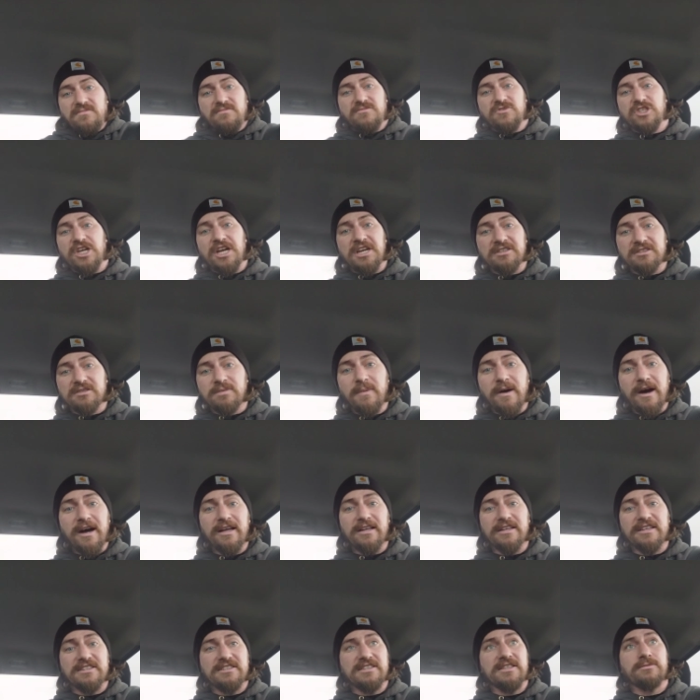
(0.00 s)
Changed the
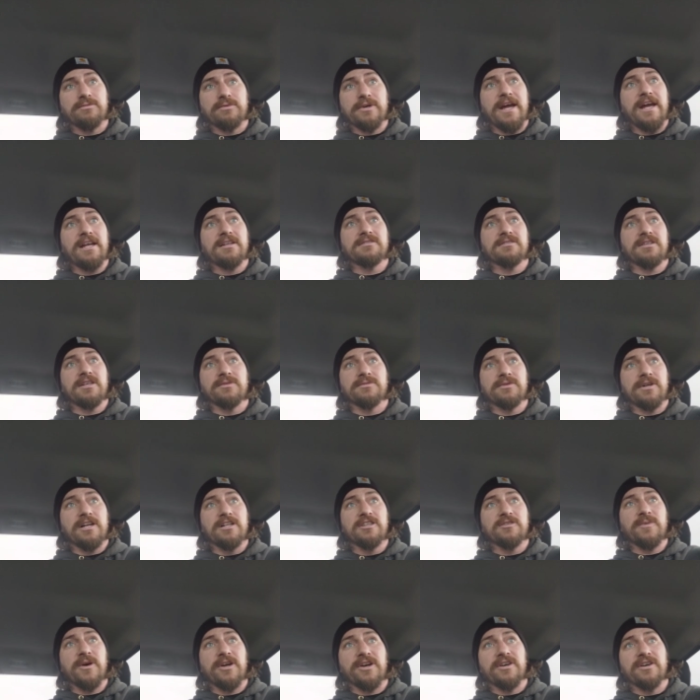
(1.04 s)
mileage. It
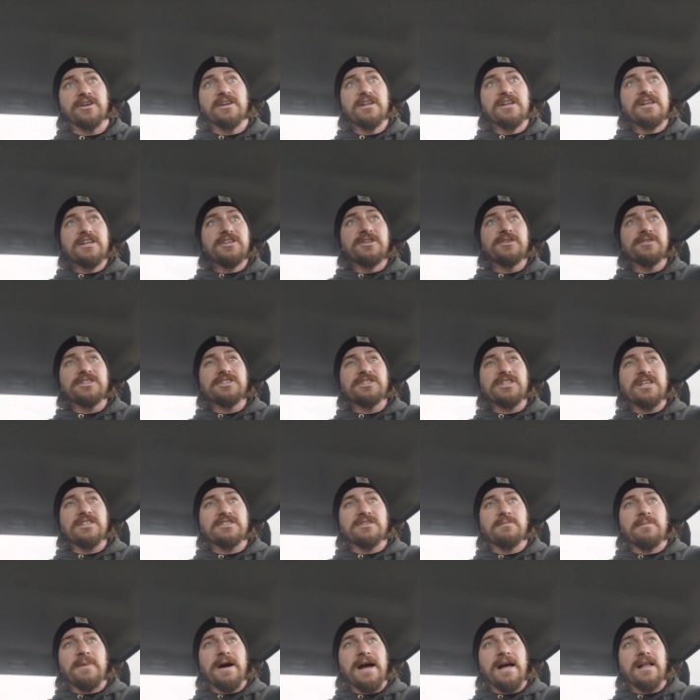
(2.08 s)
runs better. It didn't really change the
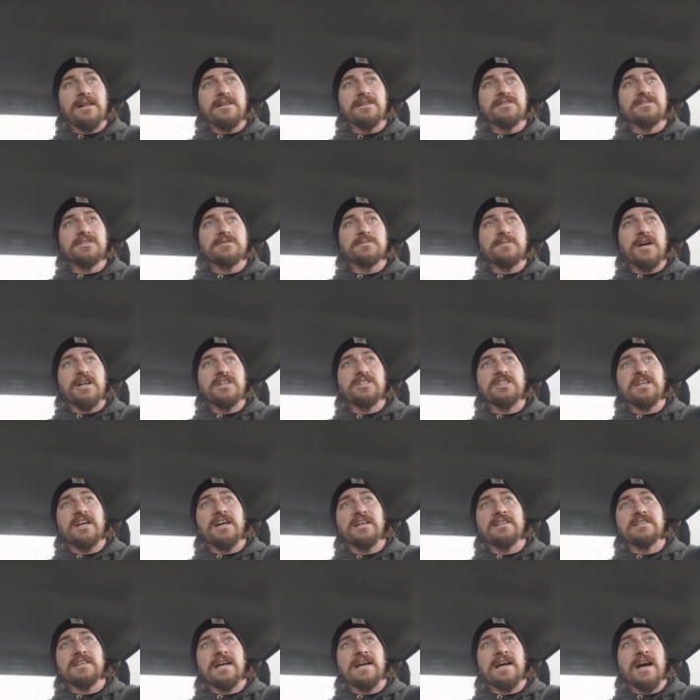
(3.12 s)
mileage as much
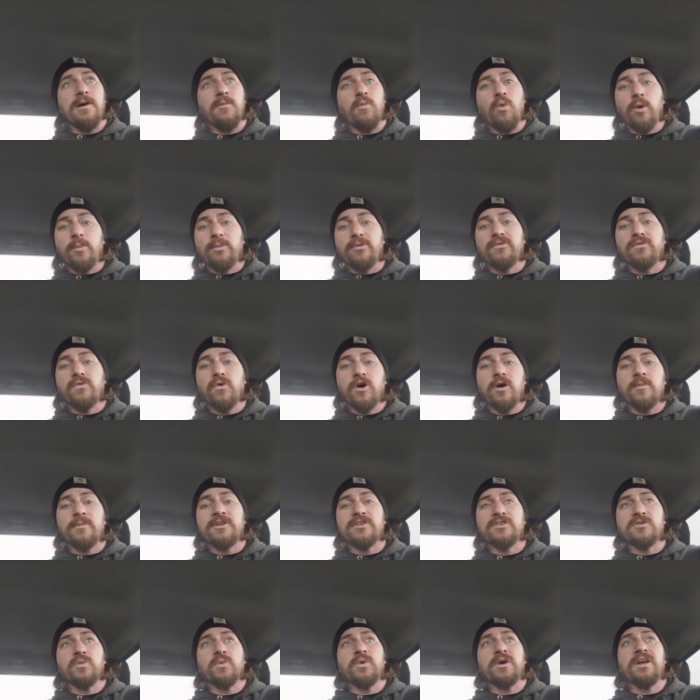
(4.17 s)
as I got more
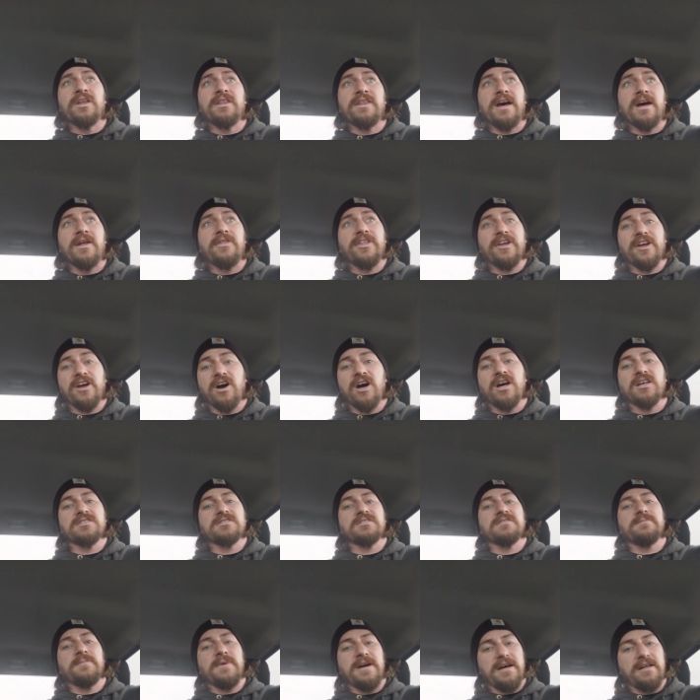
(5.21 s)
performance without the cost
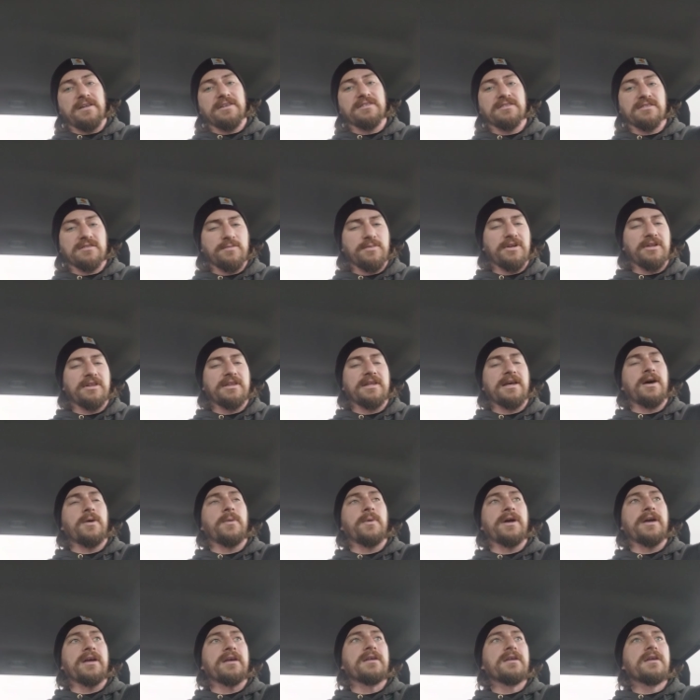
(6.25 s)
of mileage, let's put it that
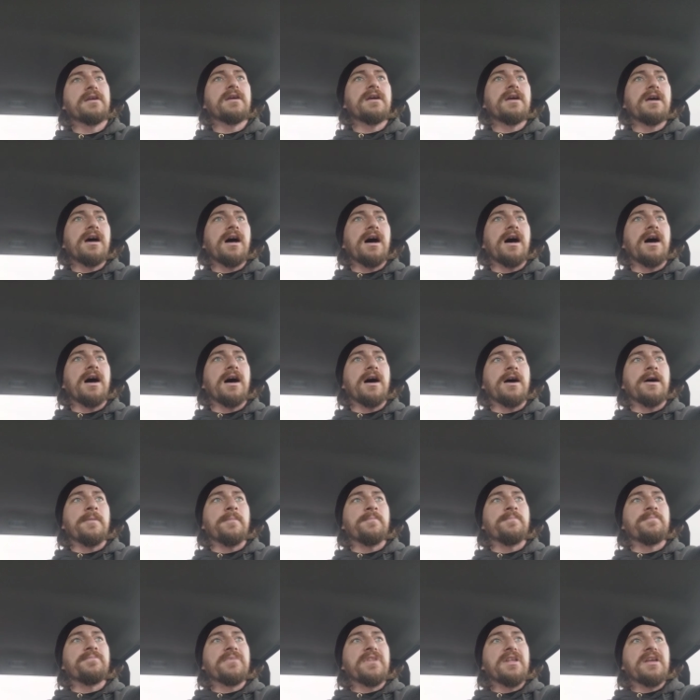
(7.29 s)
way.
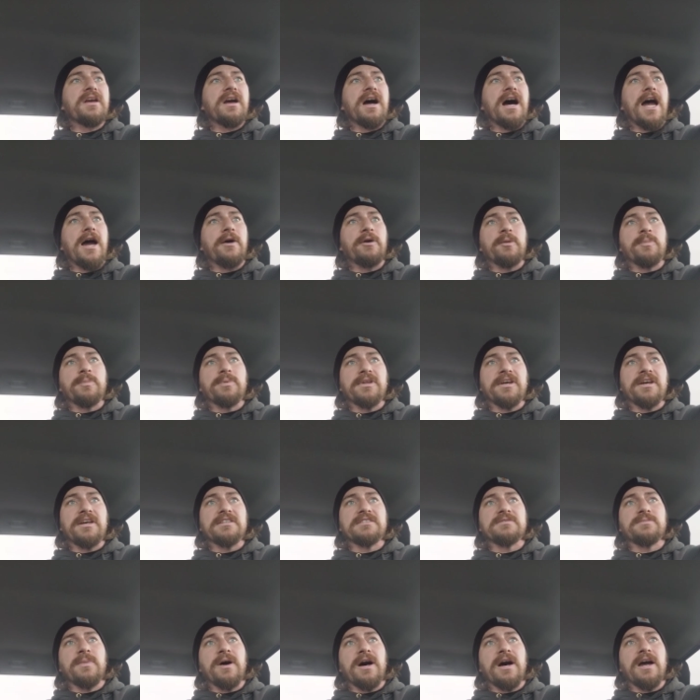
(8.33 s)
I
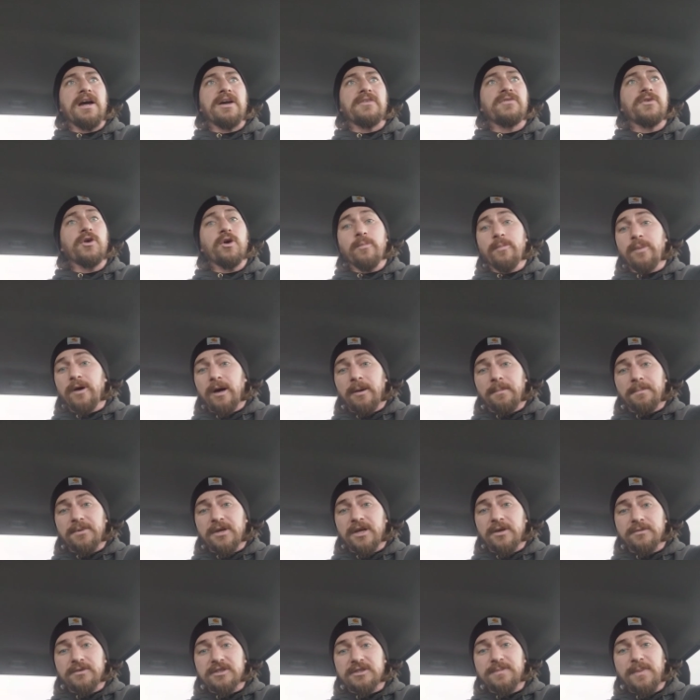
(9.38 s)
replaced my fuel pump.
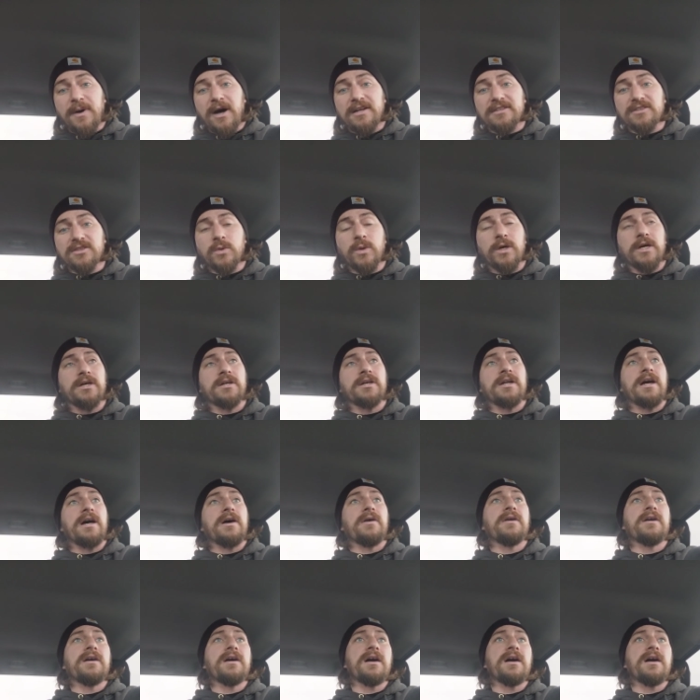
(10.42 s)
It responds quicker now.